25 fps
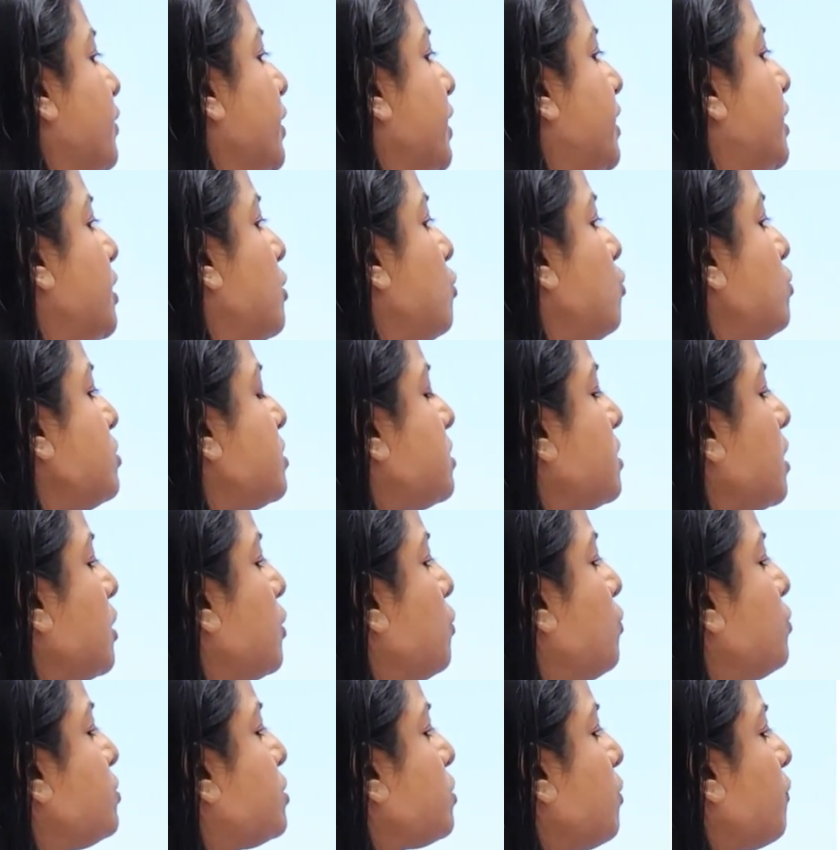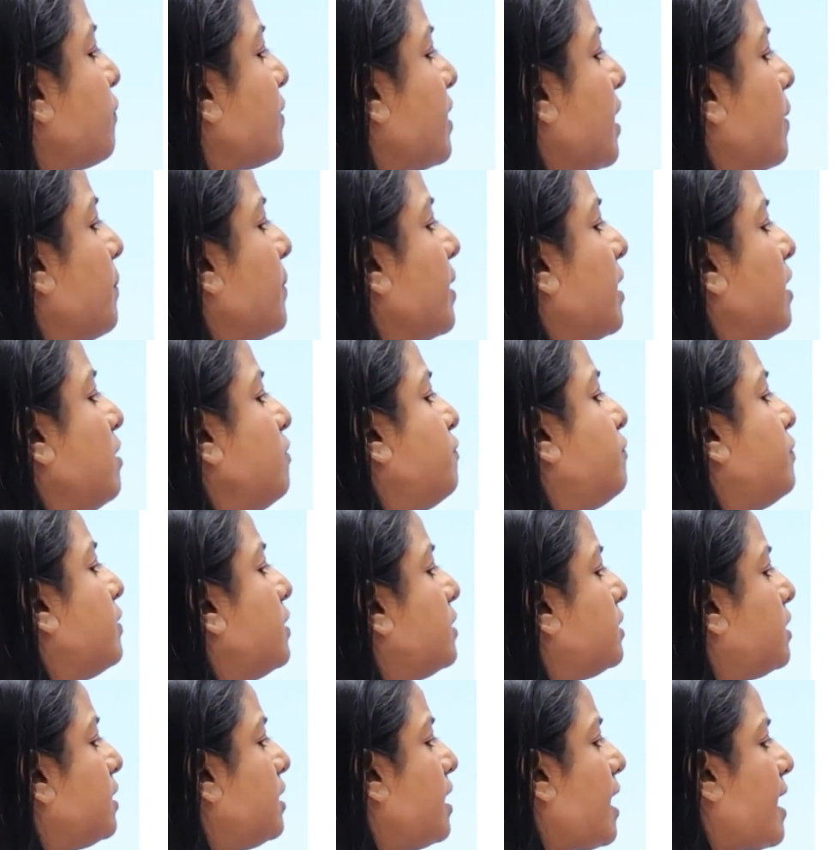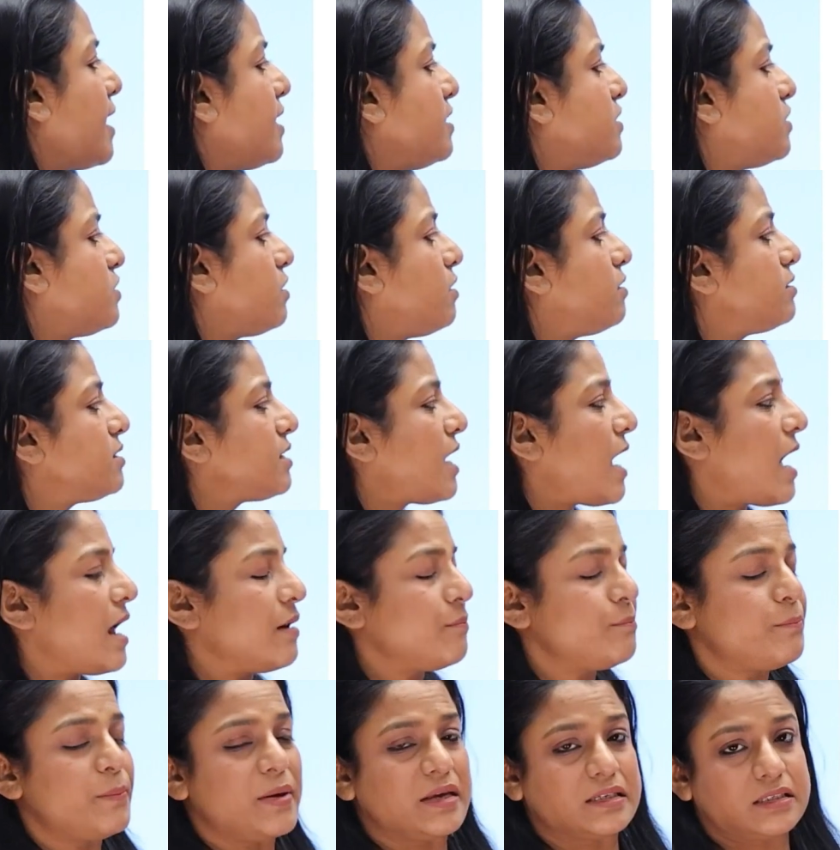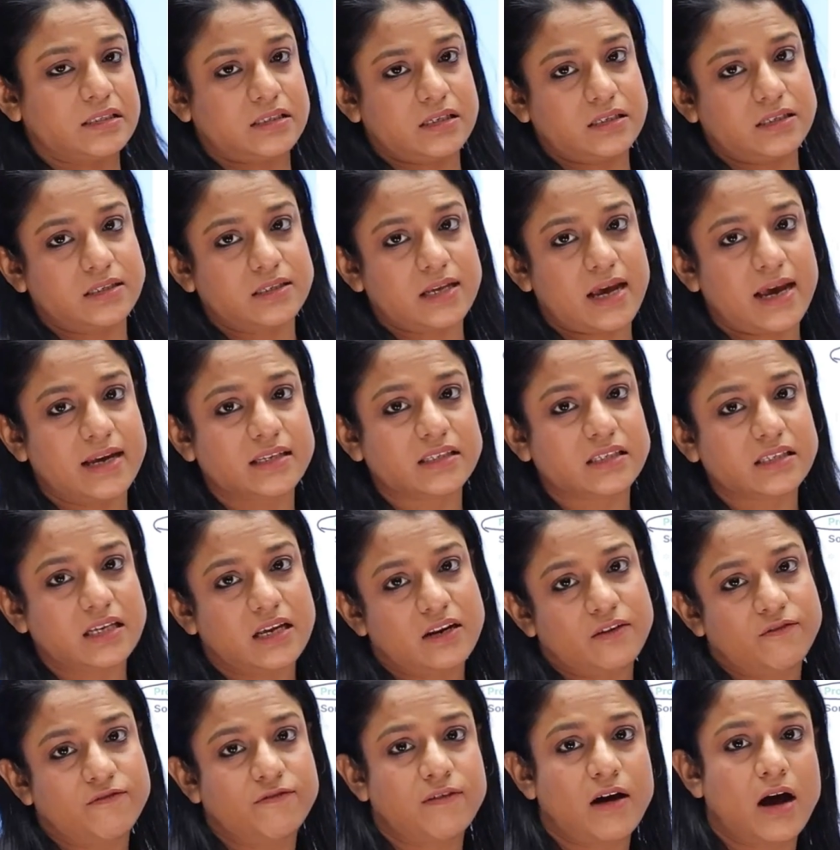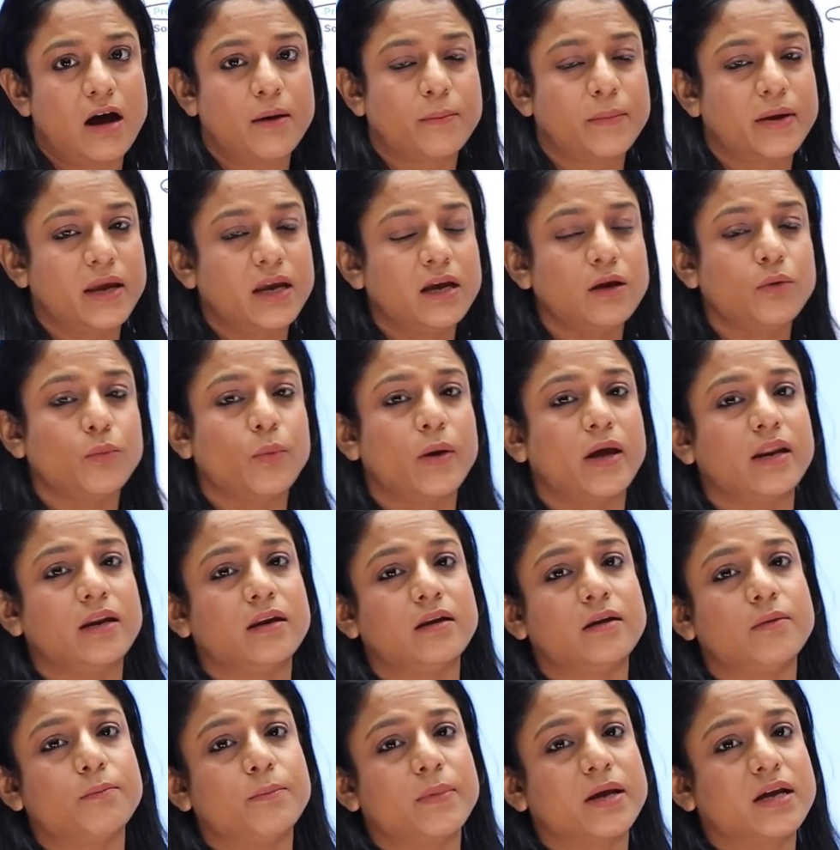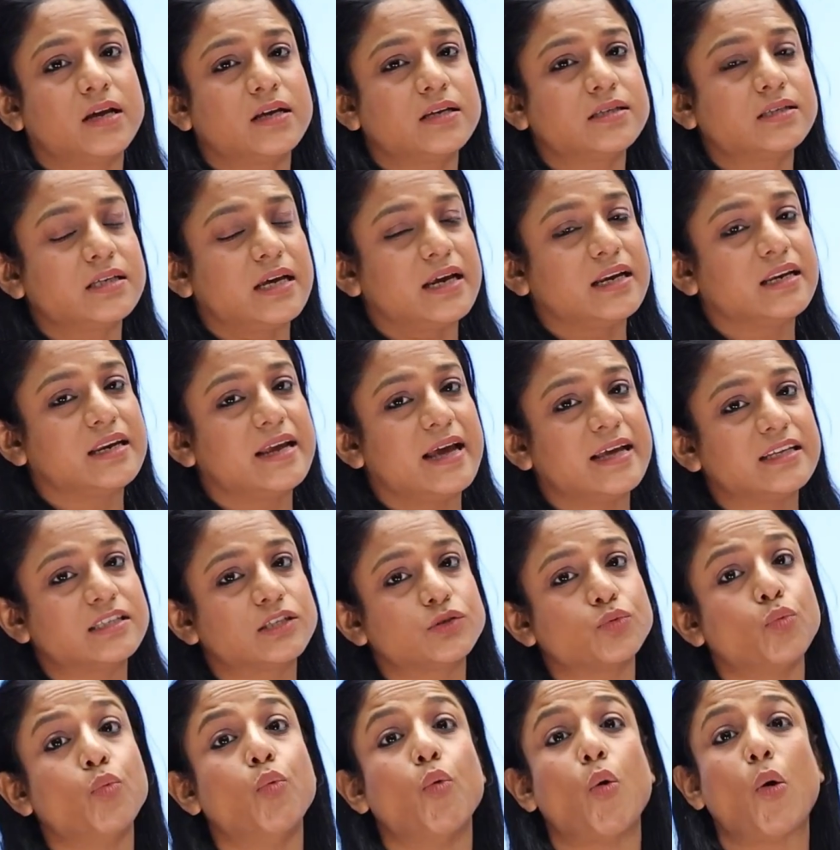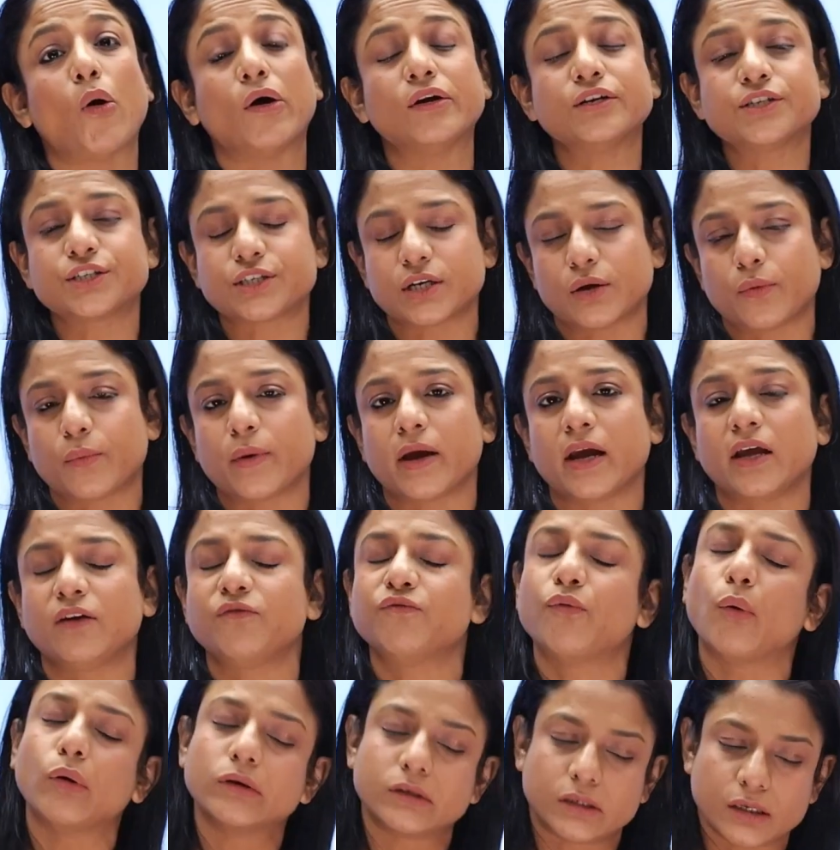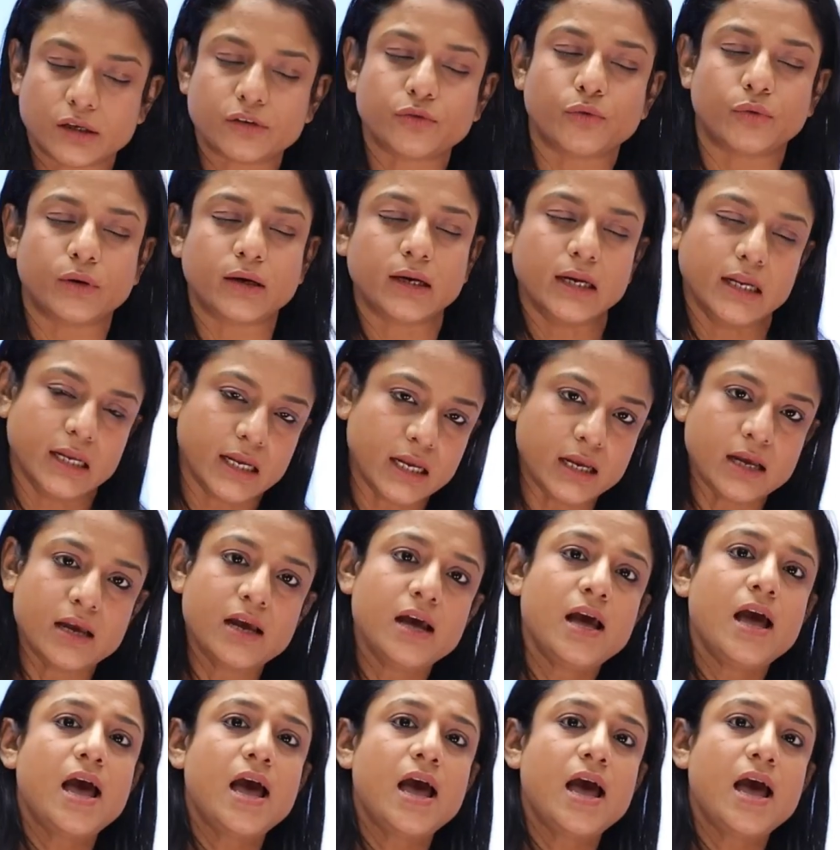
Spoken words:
Reduce the use of chemical fertilizers and pesticides in farming, when because it gets washed away in water only,